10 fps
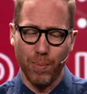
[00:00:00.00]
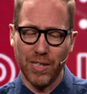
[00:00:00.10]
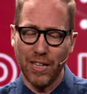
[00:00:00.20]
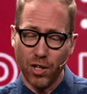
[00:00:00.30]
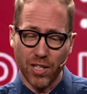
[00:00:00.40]
But
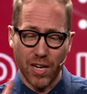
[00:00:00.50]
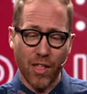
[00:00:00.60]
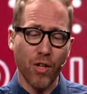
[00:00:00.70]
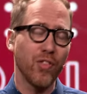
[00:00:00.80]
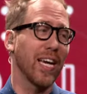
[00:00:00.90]
then there's
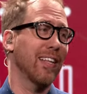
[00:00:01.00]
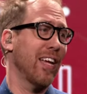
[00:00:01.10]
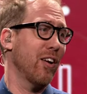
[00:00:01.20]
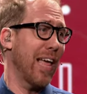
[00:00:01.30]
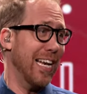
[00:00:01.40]
another thing in
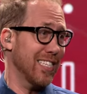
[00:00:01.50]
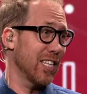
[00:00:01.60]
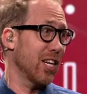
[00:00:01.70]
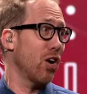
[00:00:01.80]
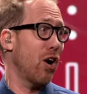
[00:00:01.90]
there that is a
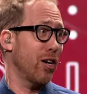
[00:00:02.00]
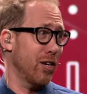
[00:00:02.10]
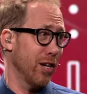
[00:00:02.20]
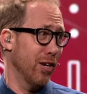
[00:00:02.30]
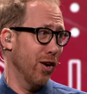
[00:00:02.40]
little
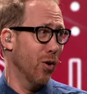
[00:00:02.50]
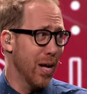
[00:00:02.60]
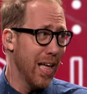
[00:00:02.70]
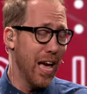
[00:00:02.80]
harder to do,